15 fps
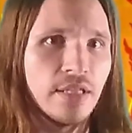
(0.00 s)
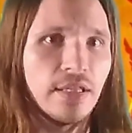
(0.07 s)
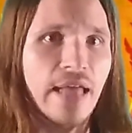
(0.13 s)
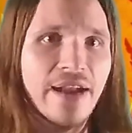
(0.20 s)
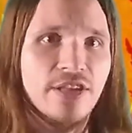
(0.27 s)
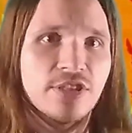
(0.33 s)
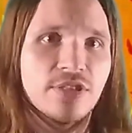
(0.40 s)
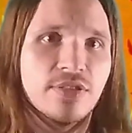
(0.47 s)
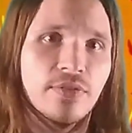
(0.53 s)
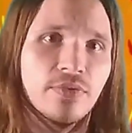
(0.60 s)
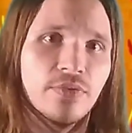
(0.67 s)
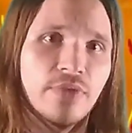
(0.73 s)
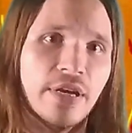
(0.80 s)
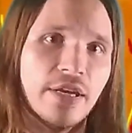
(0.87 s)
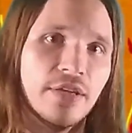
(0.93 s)
lax
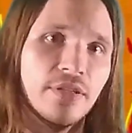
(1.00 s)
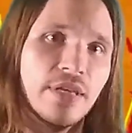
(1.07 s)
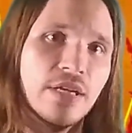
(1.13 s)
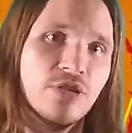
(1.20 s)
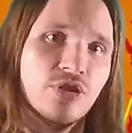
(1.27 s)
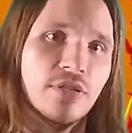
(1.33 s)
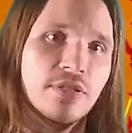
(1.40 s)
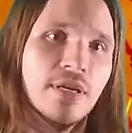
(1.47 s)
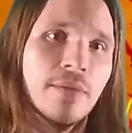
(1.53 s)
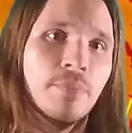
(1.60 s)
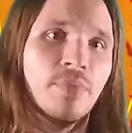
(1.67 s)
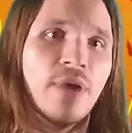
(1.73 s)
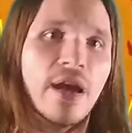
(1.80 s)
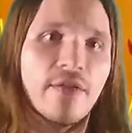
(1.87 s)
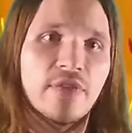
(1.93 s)
regulations,
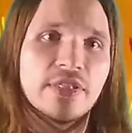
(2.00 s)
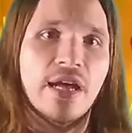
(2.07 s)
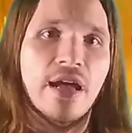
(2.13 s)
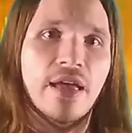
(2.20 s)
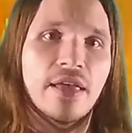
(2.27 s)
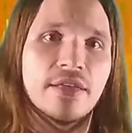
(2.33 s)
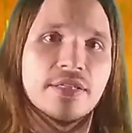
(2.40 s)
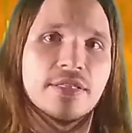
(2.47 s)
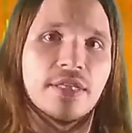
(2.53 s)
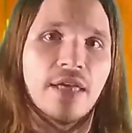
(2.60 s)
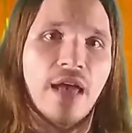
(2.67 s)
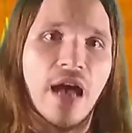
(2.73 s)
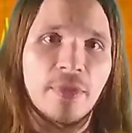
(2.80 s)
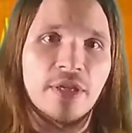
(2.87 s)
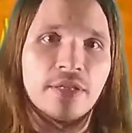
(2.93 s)
privatize the
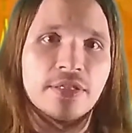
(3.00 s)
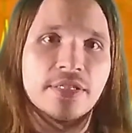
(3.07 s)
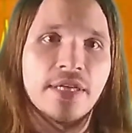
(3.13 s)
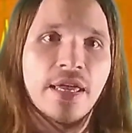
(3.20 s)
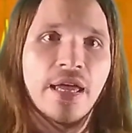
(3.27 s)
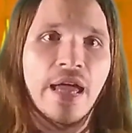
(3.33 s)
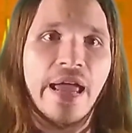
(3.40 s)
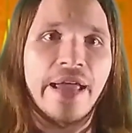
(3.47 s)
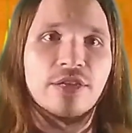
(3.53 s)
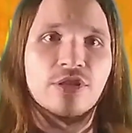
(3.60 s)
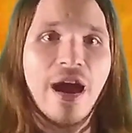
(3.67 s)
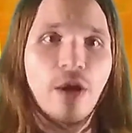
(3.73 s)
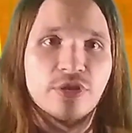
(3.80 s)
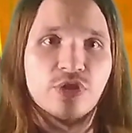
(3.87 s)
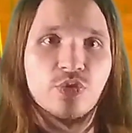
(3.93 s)
commons, and
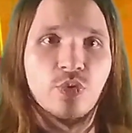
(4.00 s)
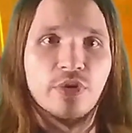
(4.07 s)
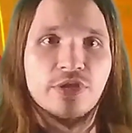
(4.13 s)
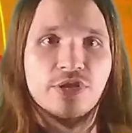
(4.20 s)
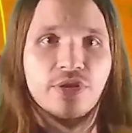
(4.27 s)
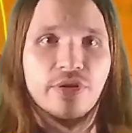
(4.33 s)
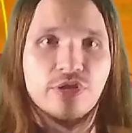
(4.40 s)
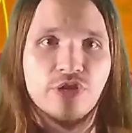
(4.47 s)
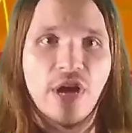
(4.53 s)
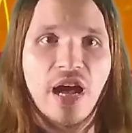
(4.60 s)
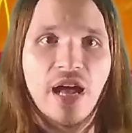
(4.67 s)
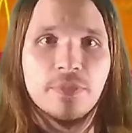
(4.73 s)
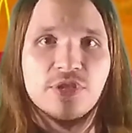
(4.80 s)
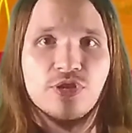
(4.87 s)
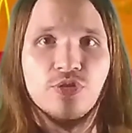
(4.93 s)
outsource your
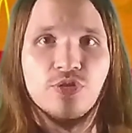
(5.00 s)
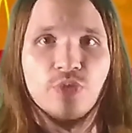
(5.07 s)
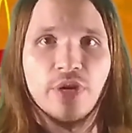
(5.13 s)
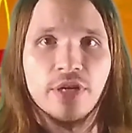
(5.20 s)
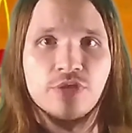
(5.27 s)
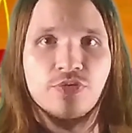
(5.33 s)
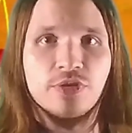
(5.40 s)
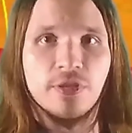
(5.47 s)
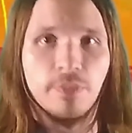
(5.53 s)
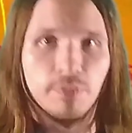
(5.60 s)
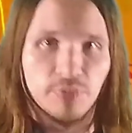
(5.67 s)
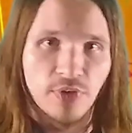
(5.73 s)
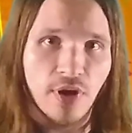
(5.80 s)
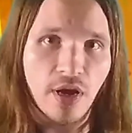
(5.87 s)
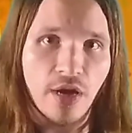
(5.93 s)
jobs to countries
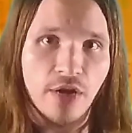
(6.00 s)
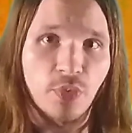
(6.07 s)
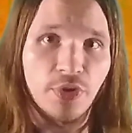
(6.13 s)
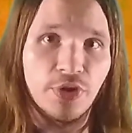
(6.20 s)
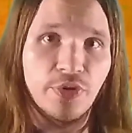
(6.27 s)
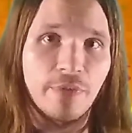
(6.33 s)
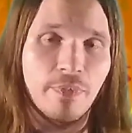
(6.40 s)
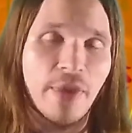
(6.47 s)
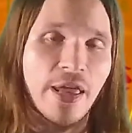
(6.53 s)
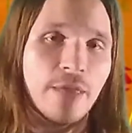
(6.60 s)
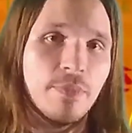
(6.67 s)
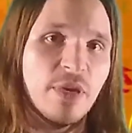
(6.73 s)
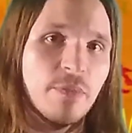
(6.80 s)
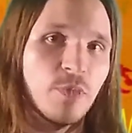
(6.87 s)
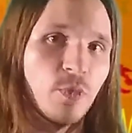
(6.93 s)
abroad where you can pay
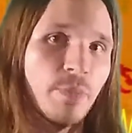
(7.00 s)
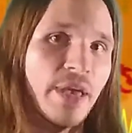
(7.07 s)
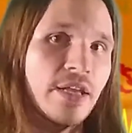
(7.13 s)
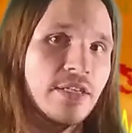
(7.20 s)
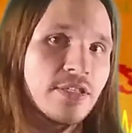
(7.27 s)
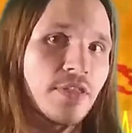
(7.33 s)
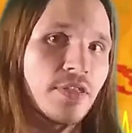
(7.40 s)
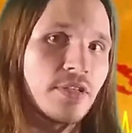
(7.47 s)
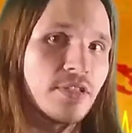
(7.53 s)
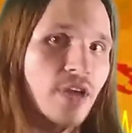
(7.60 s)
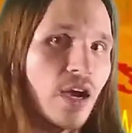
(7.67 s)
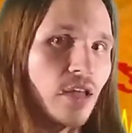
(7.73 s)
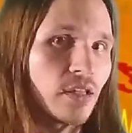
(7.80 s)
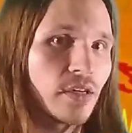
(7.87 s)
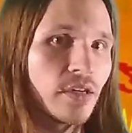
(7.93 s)
people pennies on the
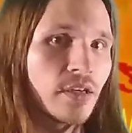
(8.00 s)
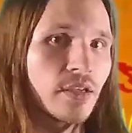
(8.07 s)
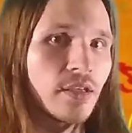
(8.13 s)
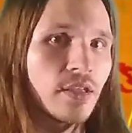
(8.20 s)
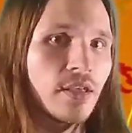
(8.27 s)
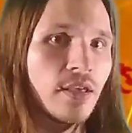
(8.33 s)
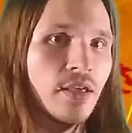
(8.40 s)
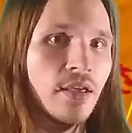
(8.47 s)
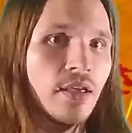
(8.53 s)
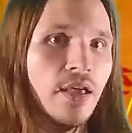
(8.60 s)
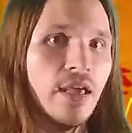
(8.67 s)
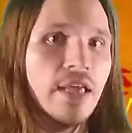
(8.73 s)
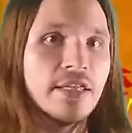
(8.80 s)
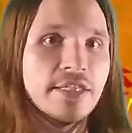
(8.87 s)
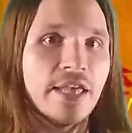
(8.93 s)
dollar,
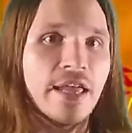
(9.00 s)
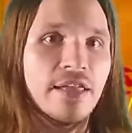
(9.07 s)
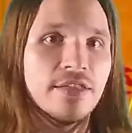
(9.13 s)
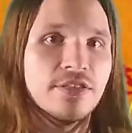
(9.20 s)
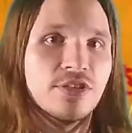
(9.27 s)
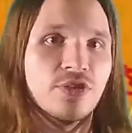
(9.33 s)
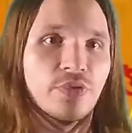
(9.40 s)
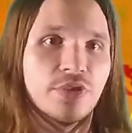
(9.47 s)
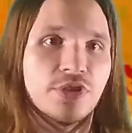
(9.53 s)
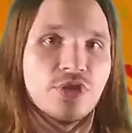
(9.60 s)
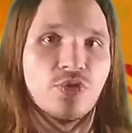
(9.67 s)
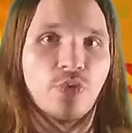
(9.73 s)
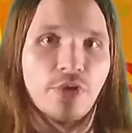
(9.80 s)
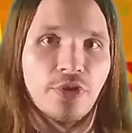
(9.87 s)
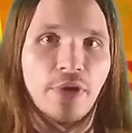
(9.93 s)
it tends to
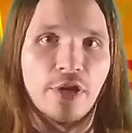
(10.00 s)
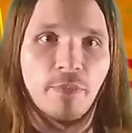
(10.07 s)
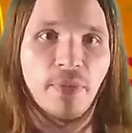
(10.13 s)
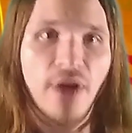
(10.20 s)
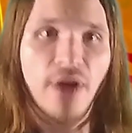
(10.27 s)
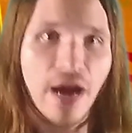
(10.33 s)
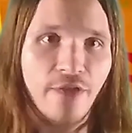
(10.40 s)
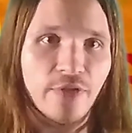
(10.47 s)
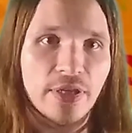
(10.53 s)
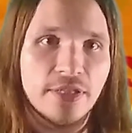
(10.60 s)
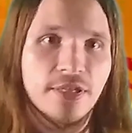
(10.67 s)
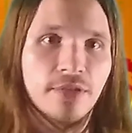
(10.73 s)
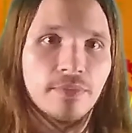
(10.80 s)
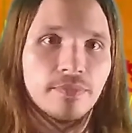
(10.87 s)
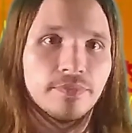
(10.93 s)
restore the rate of
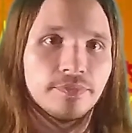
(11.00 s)
profits.